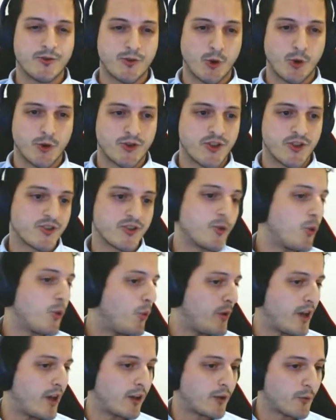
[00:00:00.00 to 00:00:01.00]
sources.
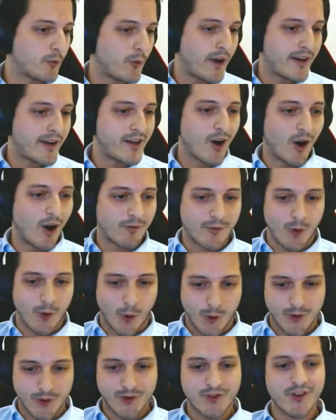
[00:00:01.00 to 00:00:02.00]
We are already, of
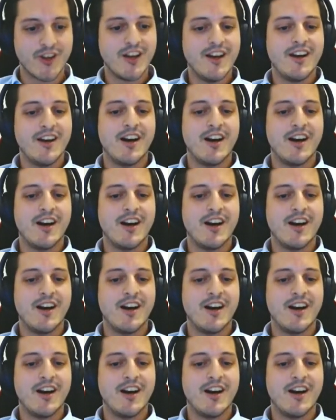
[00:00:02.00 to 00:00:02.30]
course,